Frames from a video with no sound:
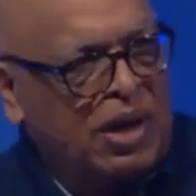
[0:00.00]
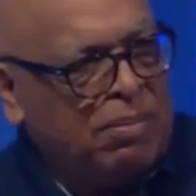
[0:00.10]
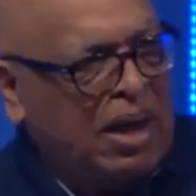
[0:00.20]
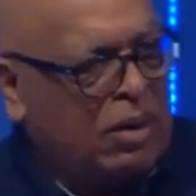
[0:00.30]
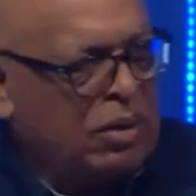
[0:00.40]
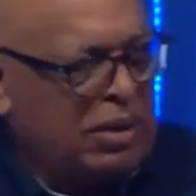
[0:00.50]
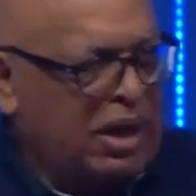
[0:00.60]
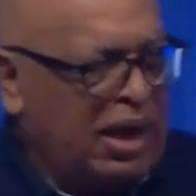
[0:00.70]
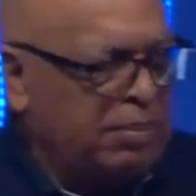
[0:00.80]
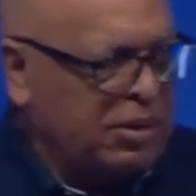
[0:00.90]
I came back
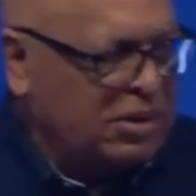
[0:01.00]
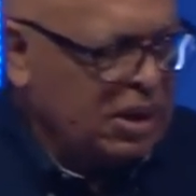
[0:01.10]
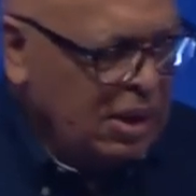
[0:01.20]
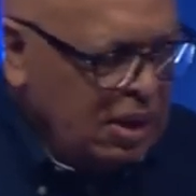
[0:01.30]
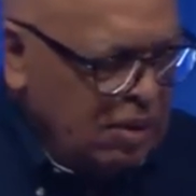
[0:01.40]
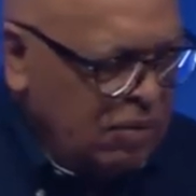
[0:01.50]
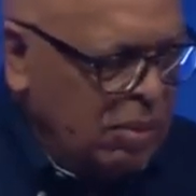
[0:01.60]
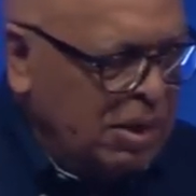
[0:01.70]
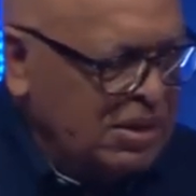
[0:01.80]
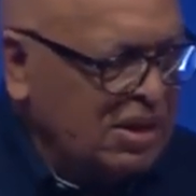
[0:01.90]
on campus
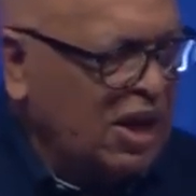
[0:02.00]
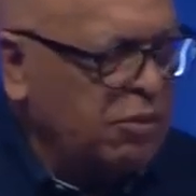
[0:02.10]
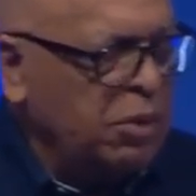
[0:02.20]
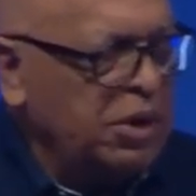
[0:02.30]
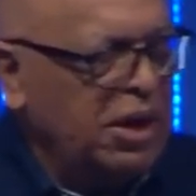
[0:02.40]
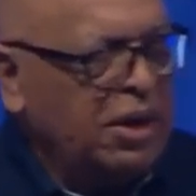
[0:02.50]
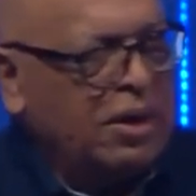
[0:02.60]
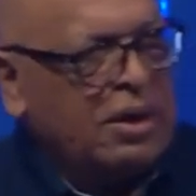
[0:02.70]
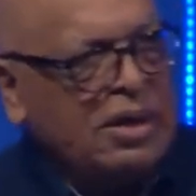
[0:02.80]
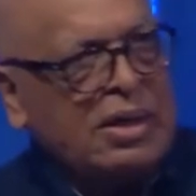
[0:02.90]
for my sophomore
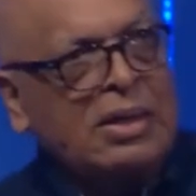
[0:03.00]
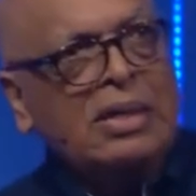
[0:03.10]
year.